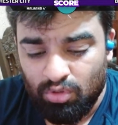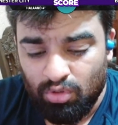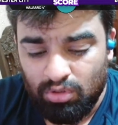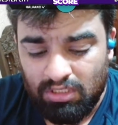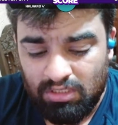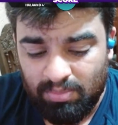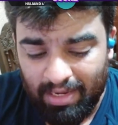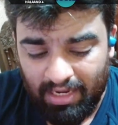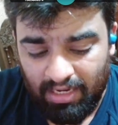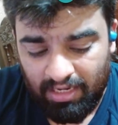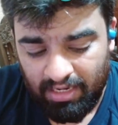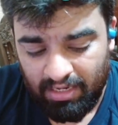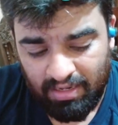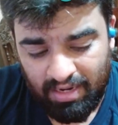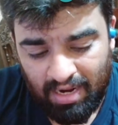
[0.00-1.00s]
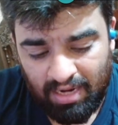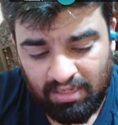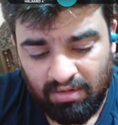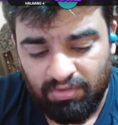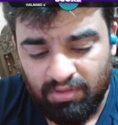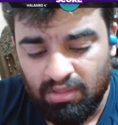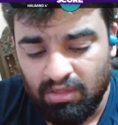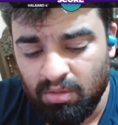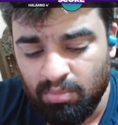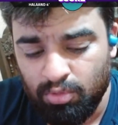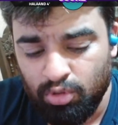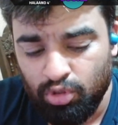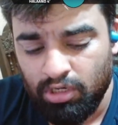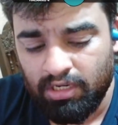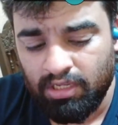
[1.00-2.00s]
Just make it interactive with the
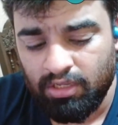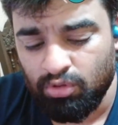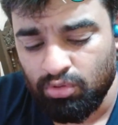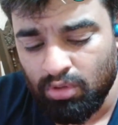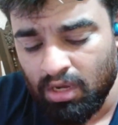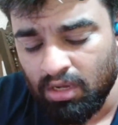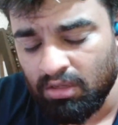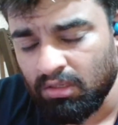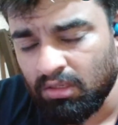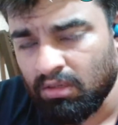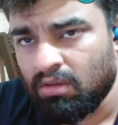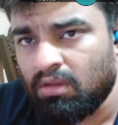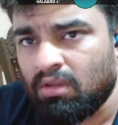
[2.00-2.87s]
community you are in,